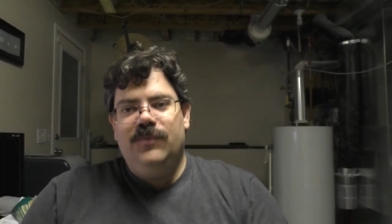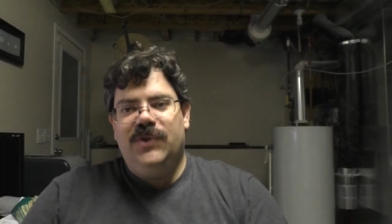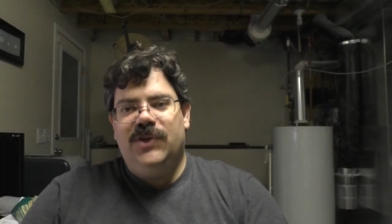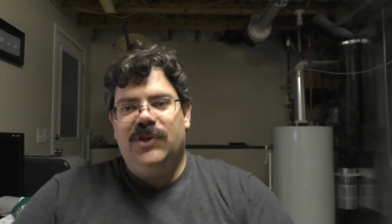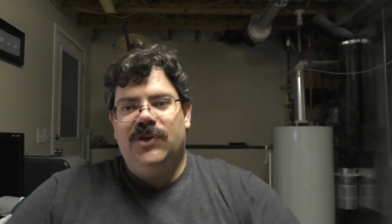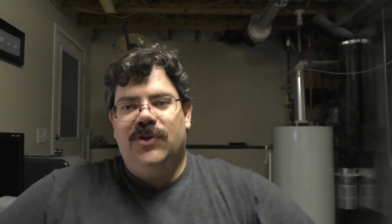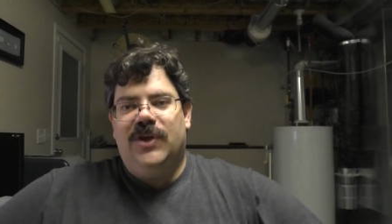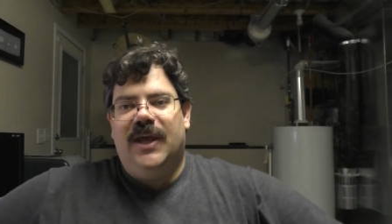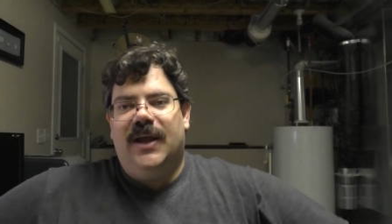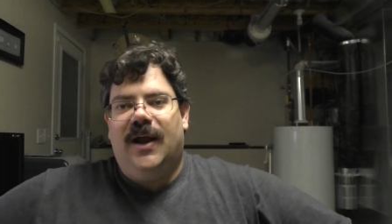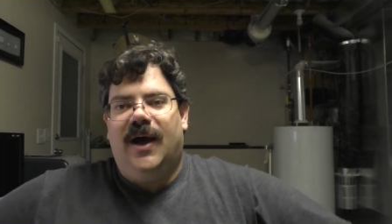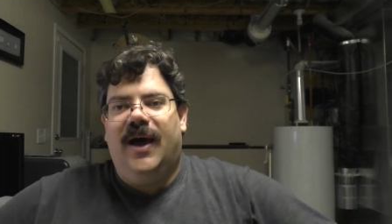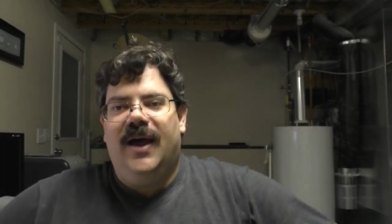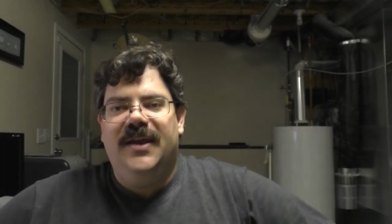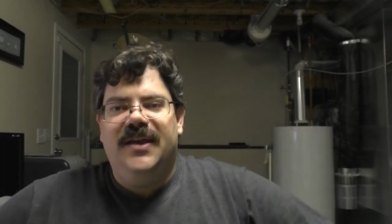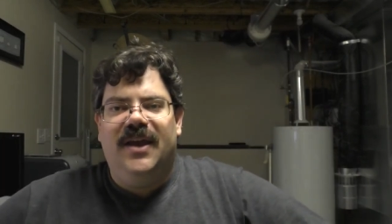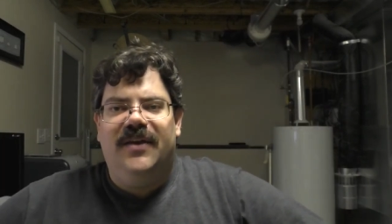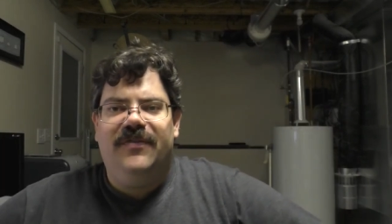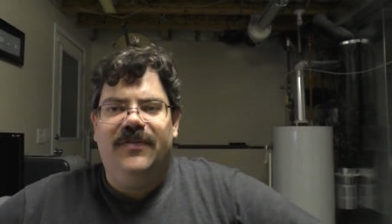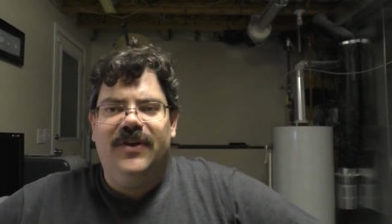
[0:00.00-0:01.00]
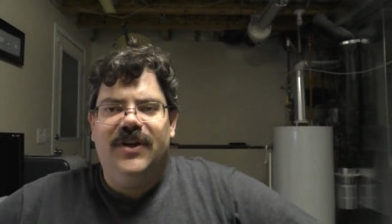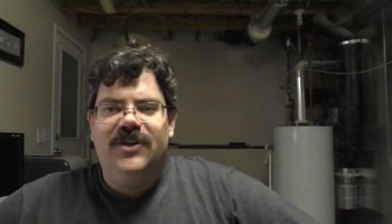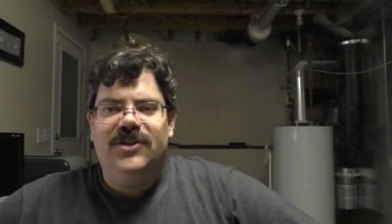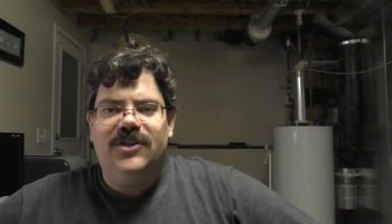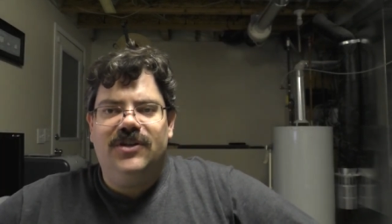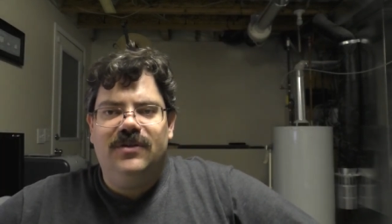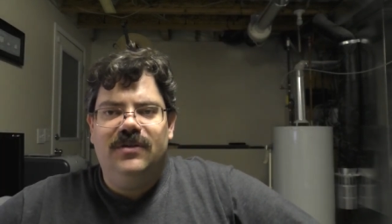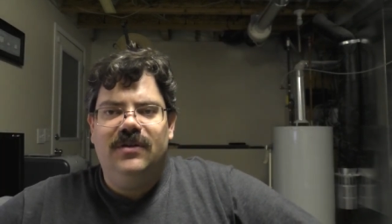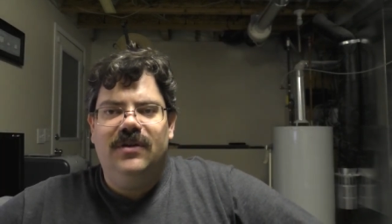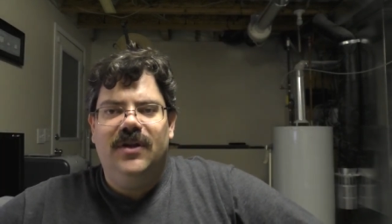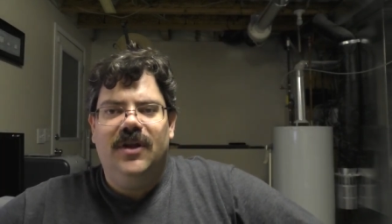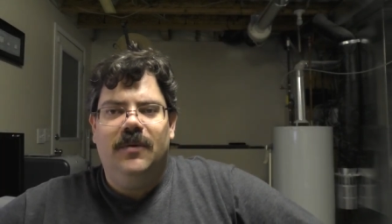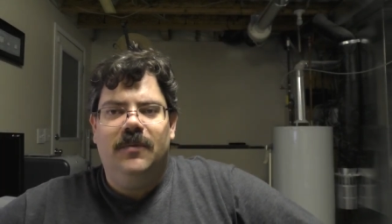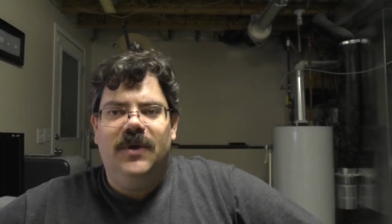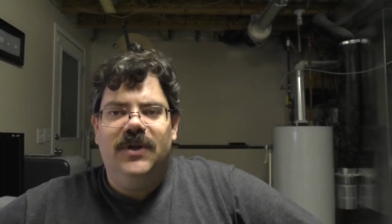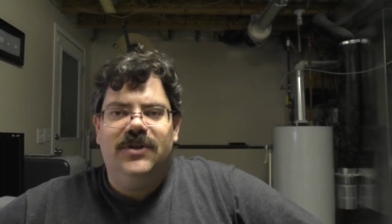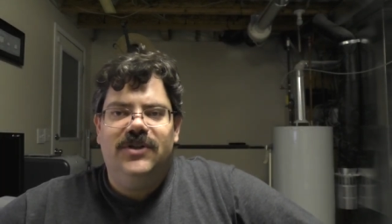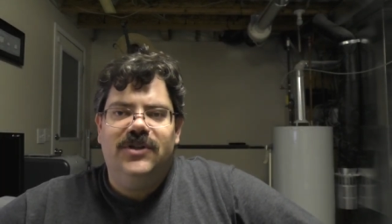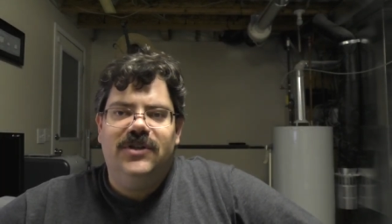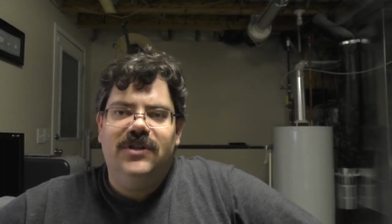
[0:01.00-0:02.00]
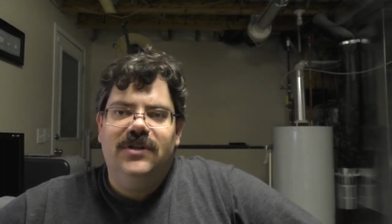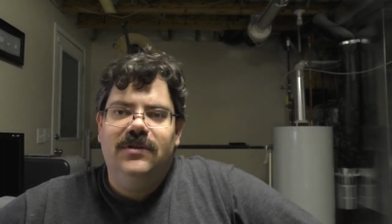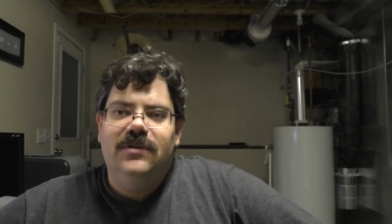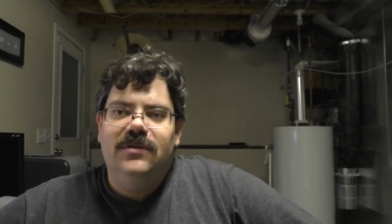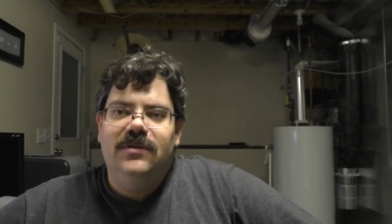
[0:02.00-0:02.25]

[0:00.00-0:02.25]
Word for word: you get a high definition image